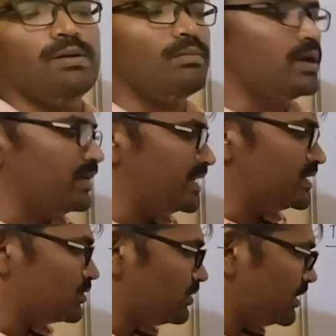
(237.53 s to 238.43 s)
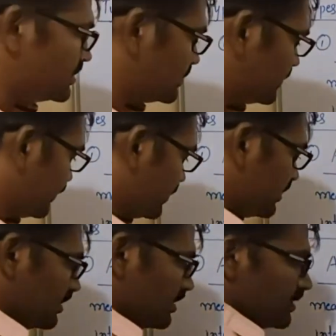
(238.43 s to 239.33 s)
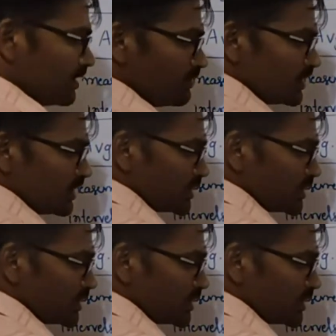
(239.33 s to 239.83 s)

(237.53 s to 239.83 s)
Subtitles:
Remember, my dear students. Then with